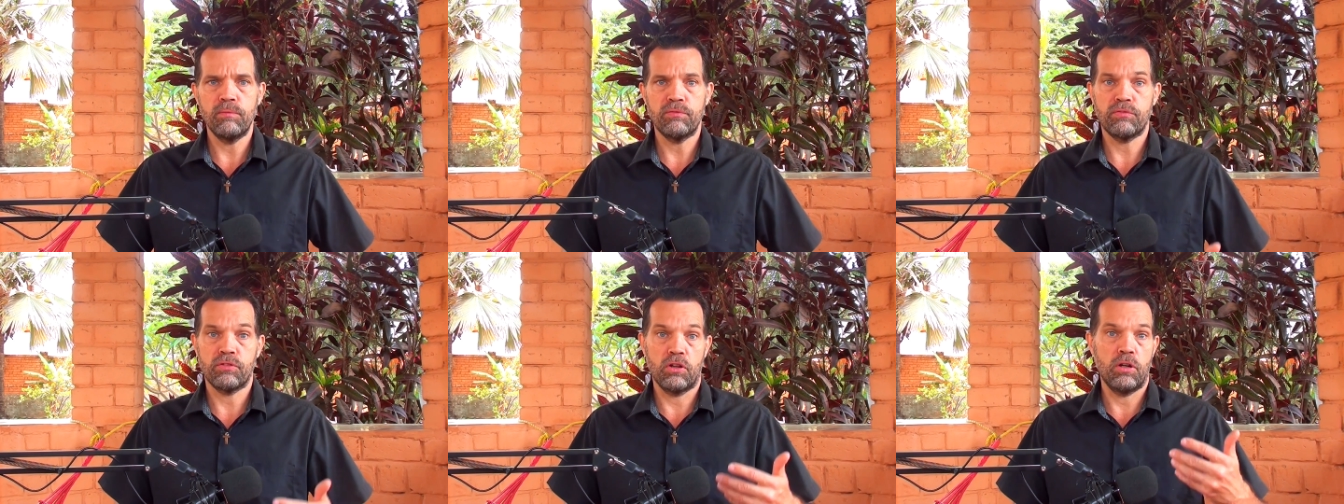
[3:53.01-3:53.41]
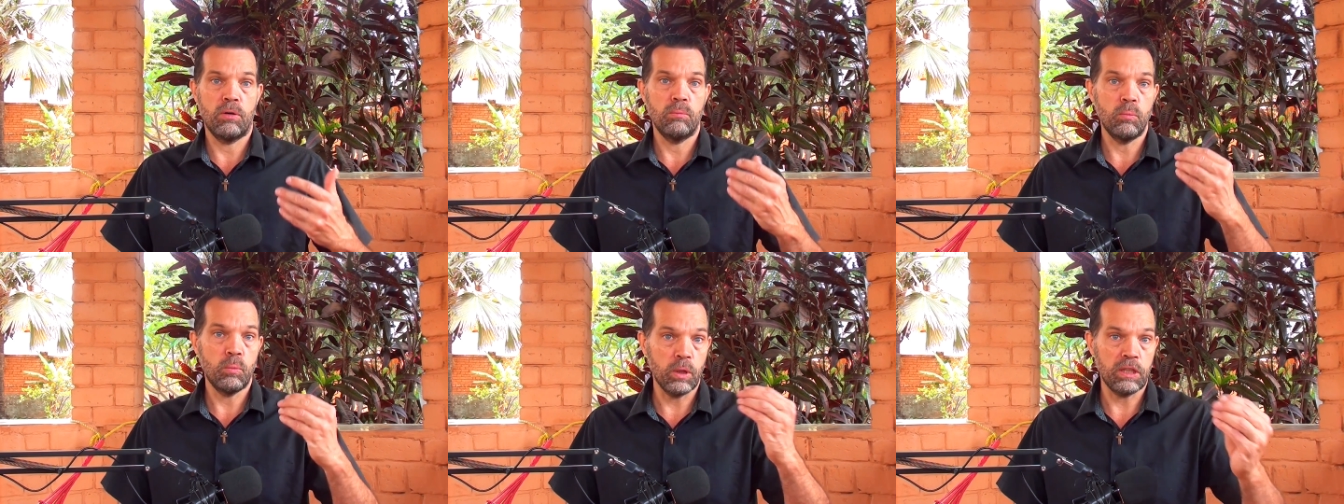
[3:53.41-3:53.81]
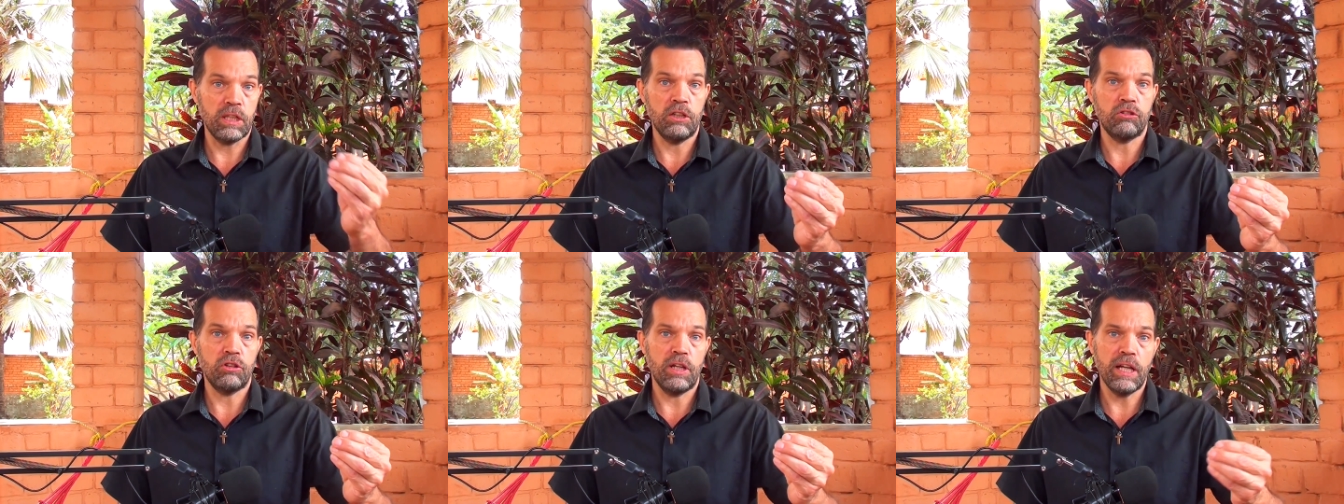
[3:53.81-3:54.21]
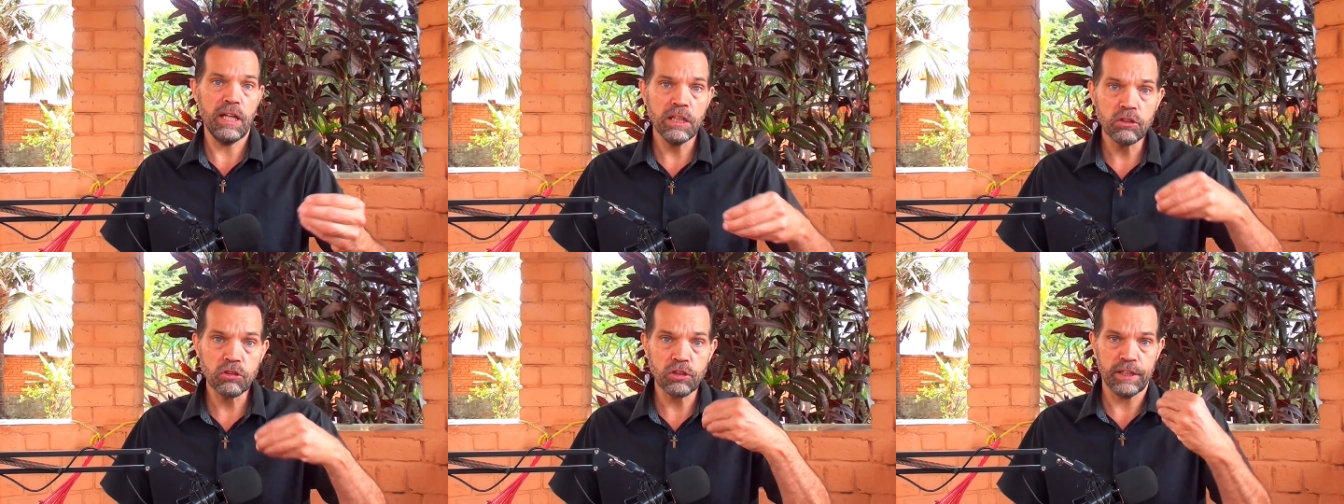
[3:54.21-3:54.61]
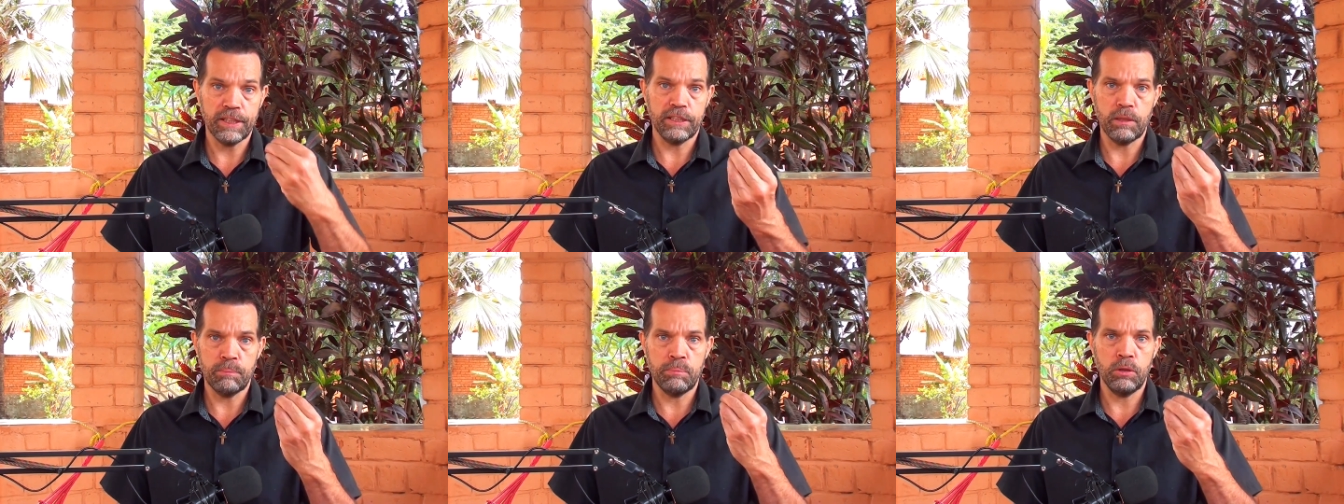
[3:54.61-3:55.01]
from what is
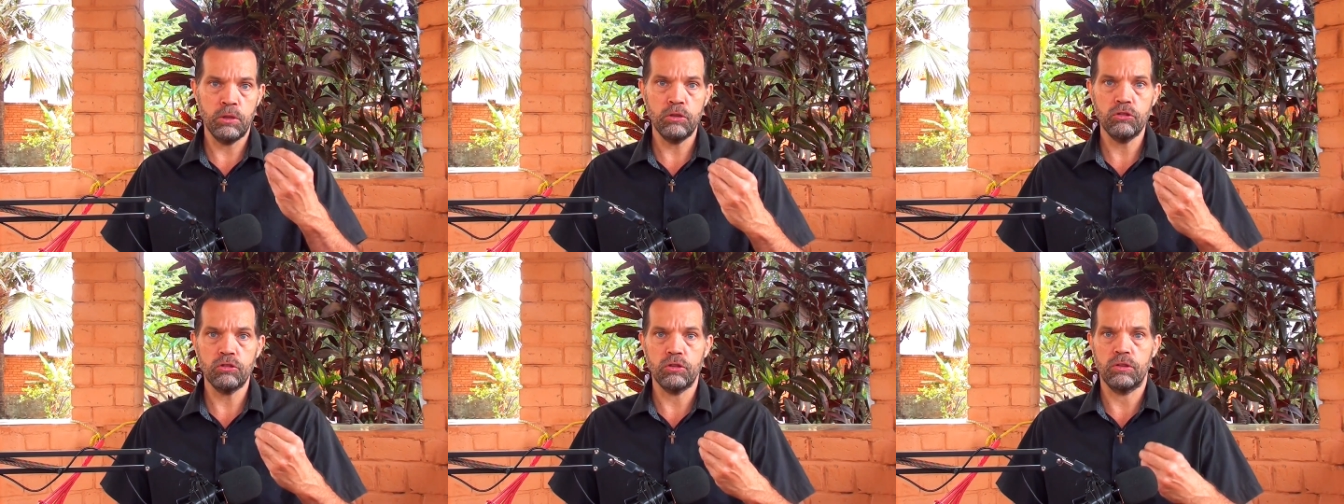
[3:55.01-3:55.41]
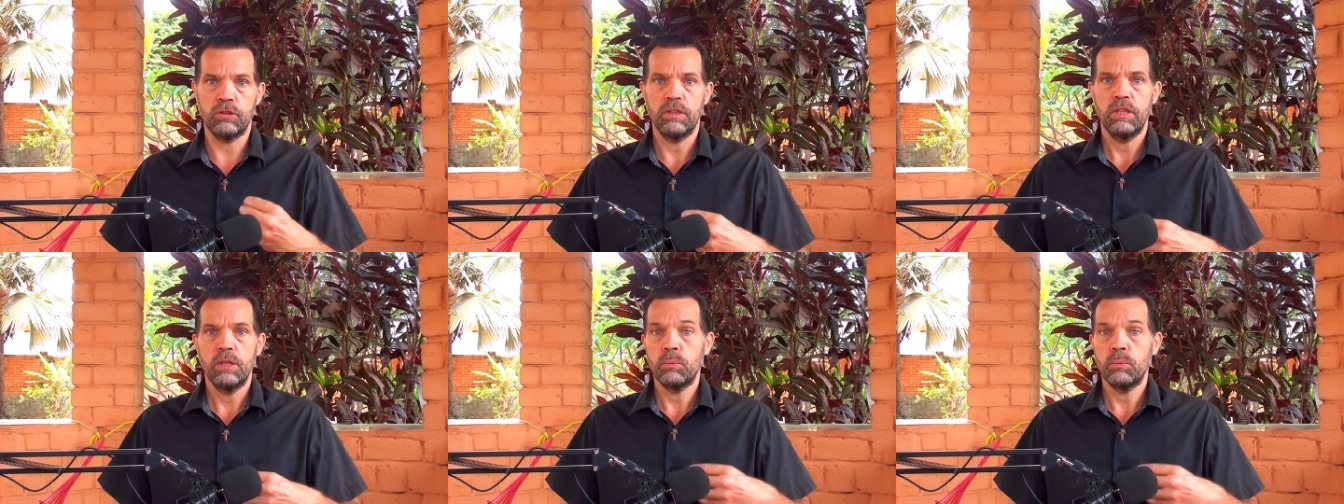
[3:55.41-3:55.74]
inside a person.